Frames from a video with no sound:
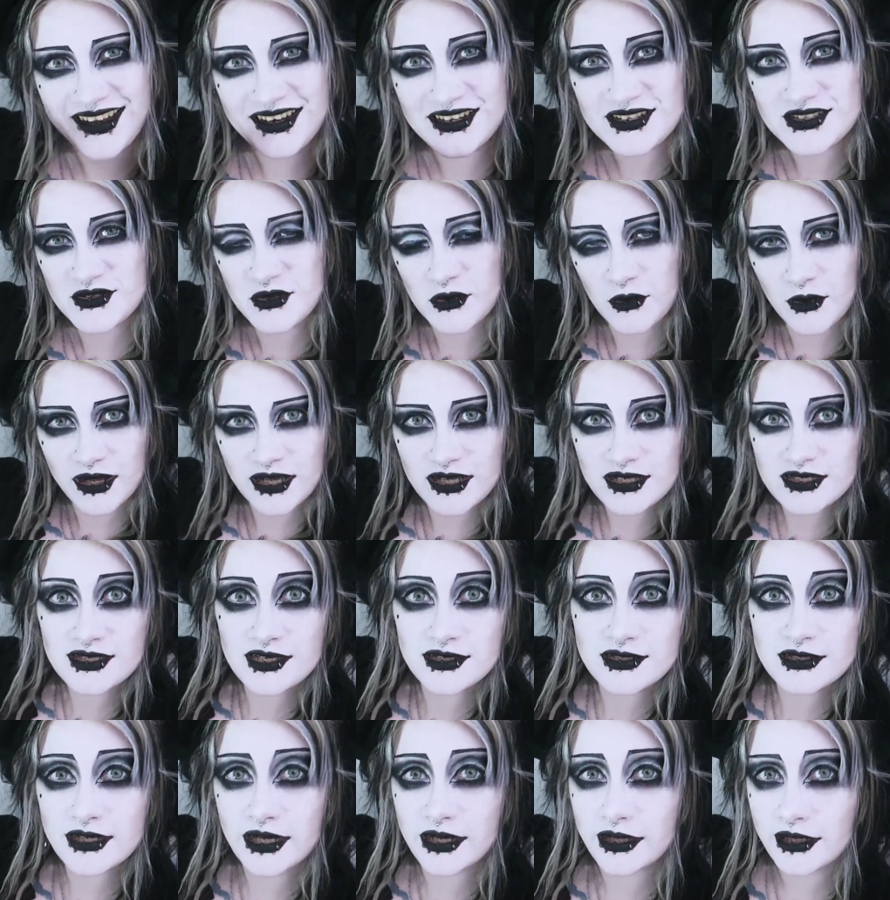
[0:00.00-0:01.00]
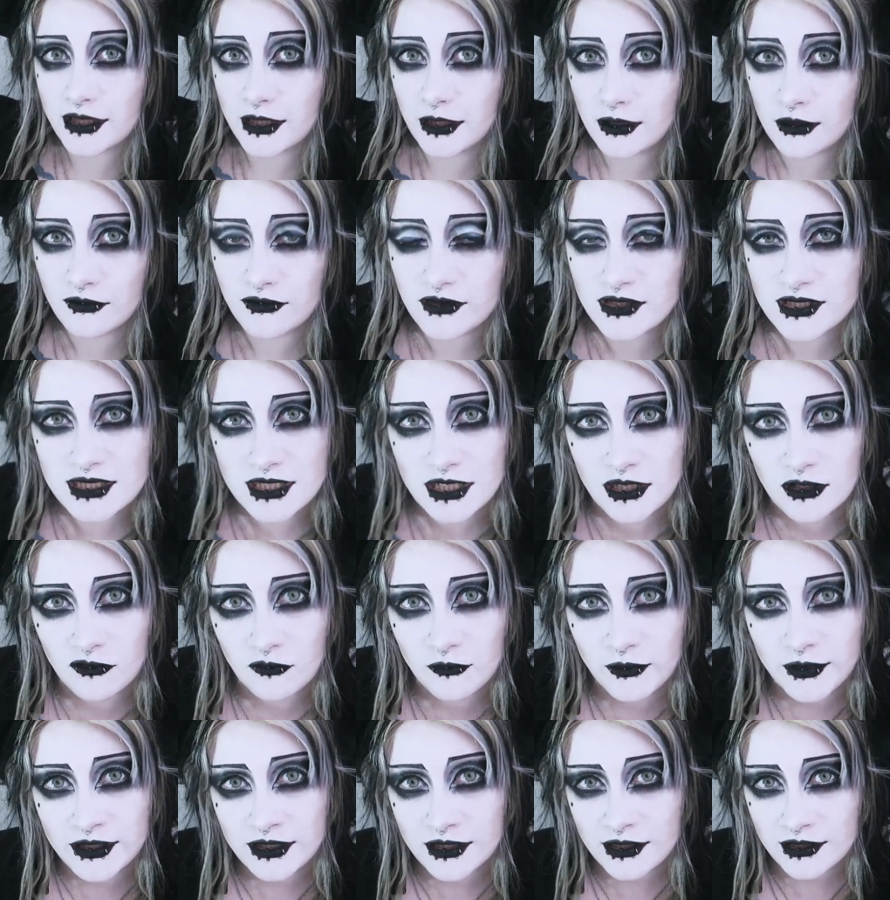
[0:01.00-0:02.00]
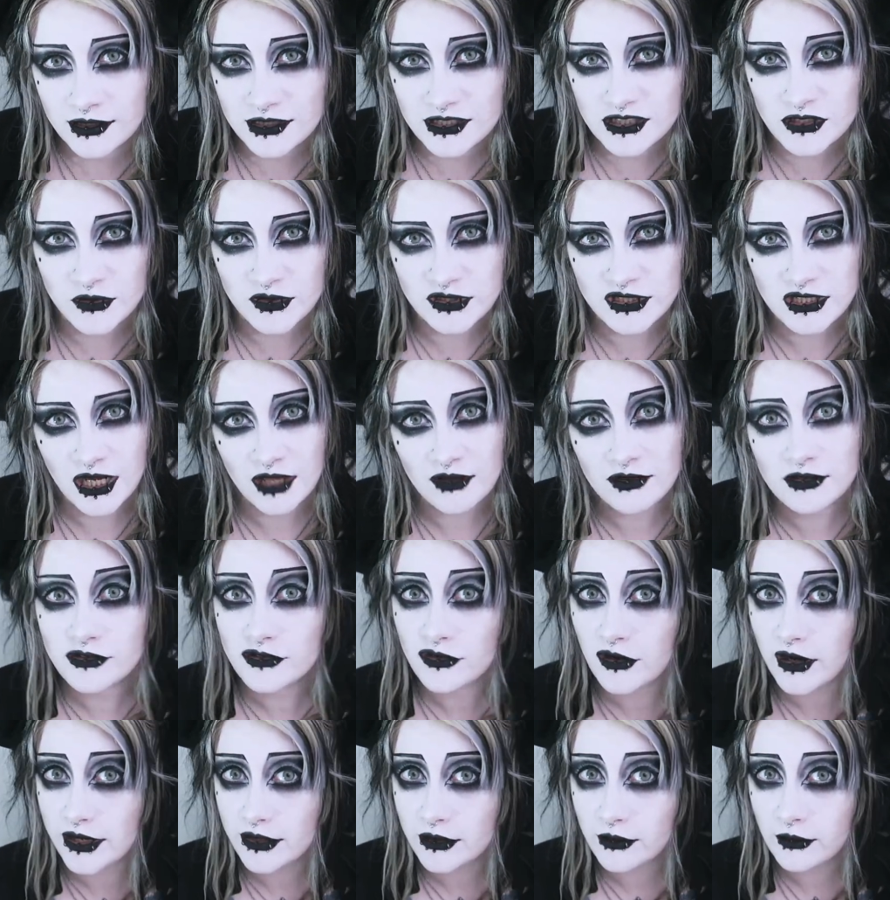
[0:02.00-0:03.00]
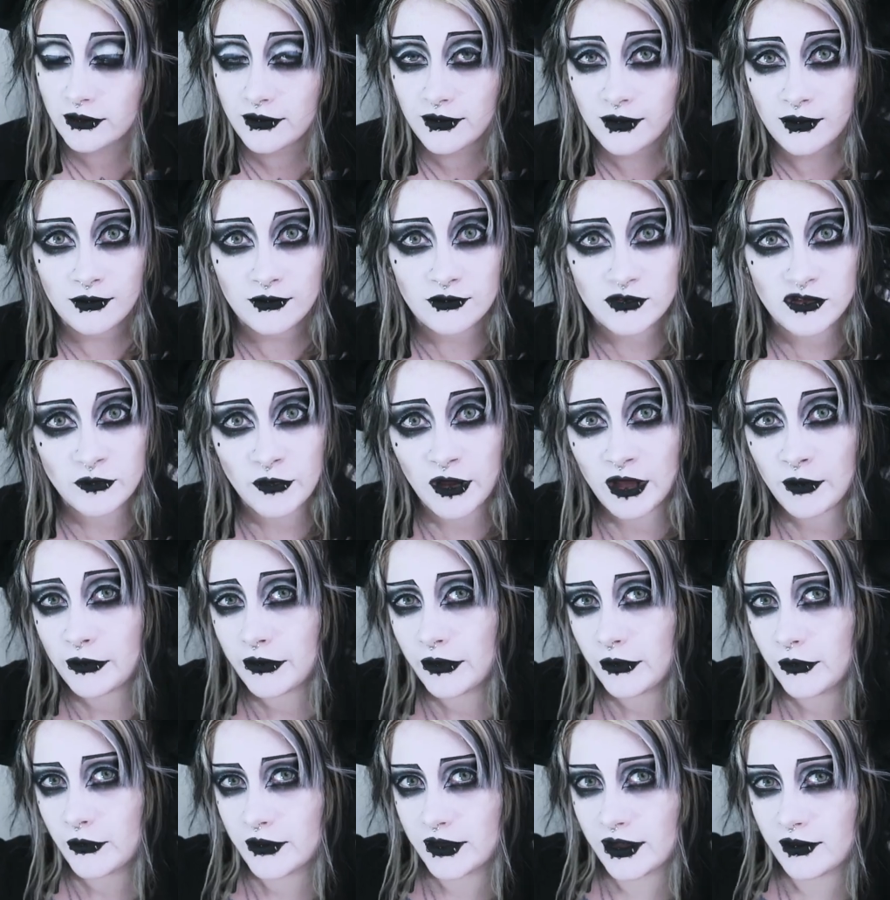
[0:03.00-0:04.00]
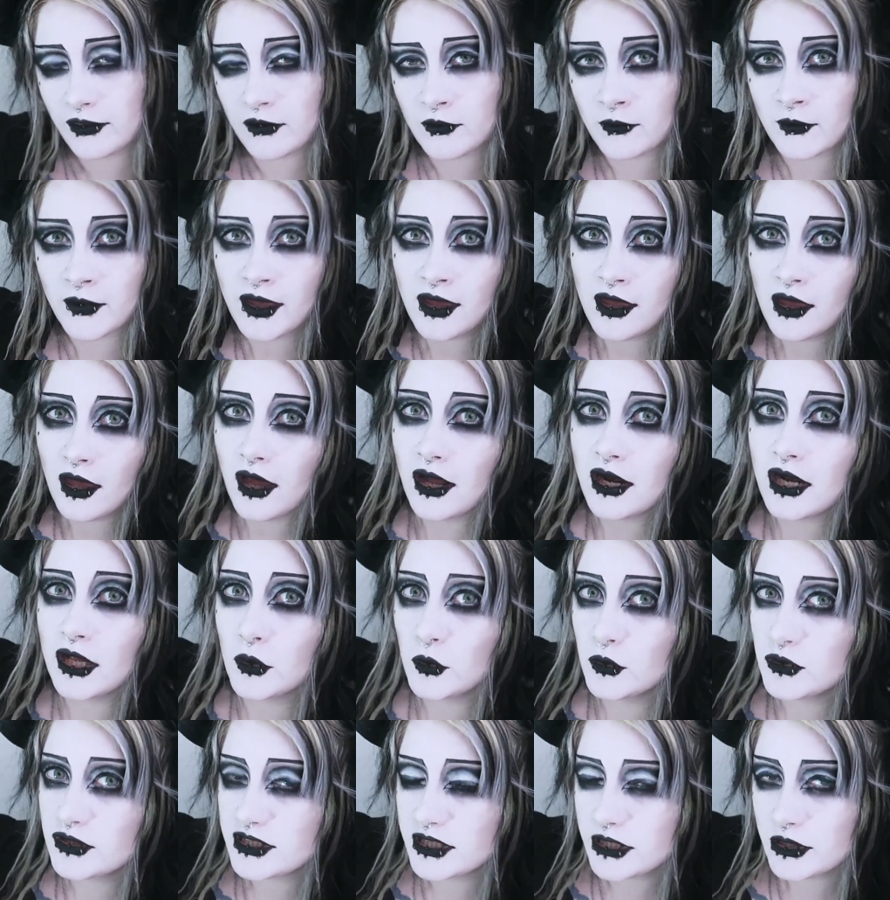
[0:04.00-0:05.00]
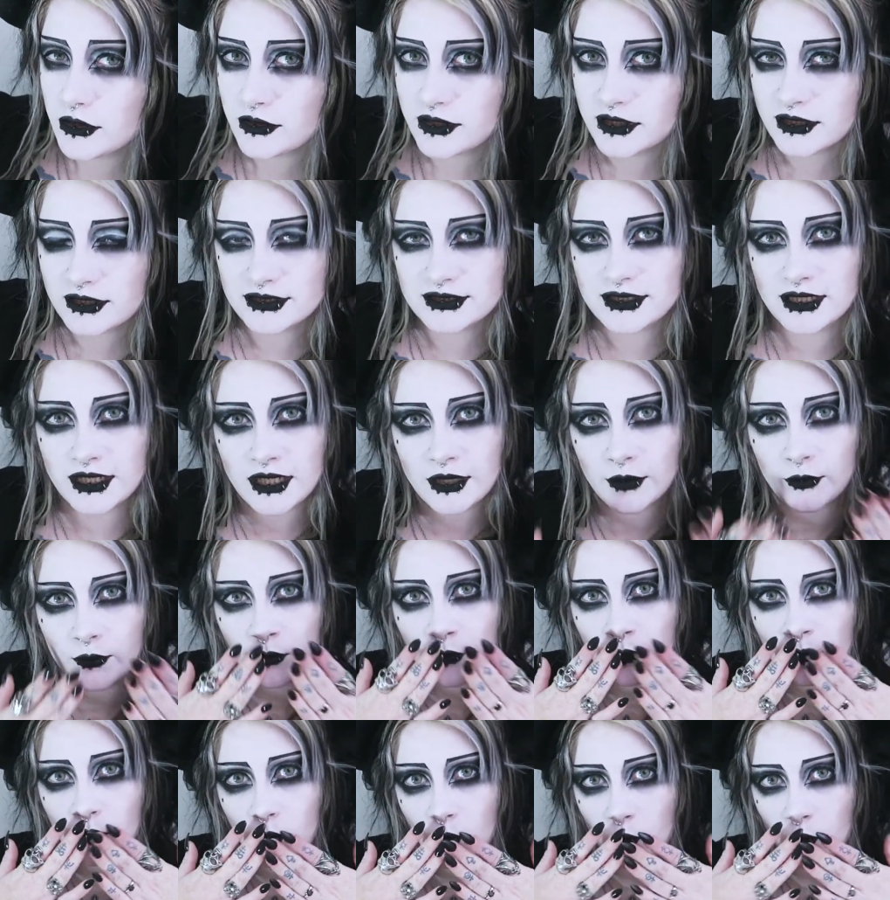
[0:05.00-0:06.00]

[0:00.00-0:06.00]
And as always, take care of yourself, be nice to each other, try new things, you might be good at them. And I will see you next time.